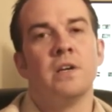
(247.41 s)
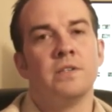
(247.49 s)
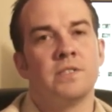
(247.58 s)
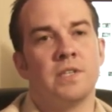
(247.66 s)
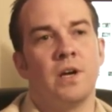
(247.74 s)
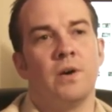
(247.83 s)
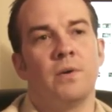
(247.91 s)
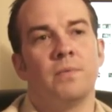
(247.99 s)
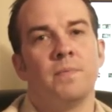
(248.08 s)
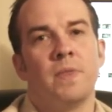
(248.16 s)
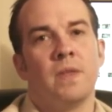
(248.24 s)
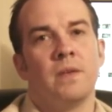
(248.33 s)
So
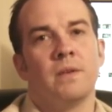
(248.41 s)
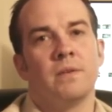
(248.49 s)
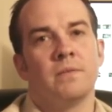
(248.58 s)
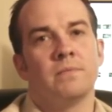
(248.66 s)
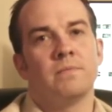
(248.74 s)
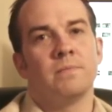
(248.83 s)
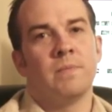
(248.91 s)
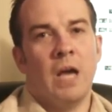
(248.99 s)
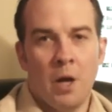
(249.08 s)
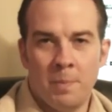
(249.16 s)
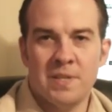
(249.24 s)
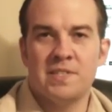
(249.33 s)

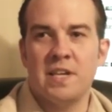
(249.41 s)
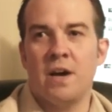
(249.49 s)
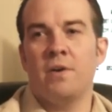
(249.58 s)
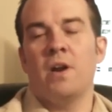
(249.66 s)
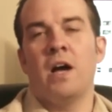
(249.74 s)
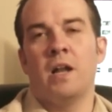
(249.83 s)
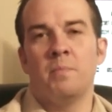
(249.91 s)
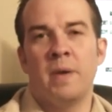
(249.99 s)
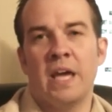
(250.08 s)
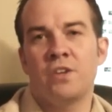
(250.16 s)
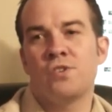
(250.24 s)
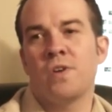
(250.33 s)
help us out on
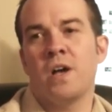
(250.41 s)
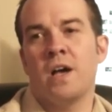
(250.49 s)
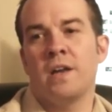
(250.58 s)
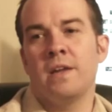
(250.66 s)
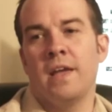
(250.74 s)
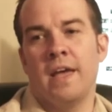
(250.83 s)
Patreon,